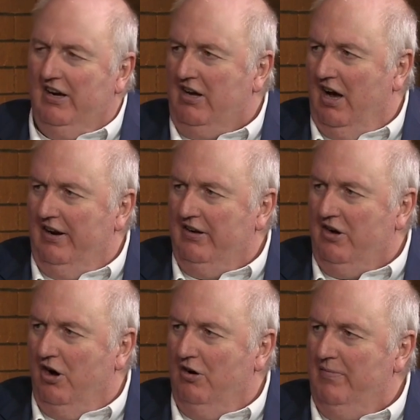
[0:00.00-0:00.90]
gut and
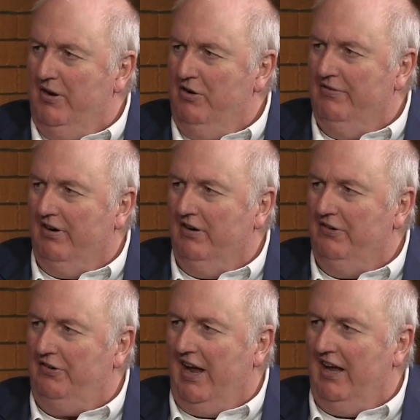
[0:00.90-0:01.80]
go
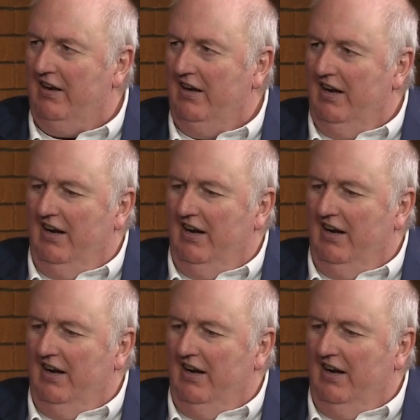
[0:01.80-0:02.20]
maneuvers and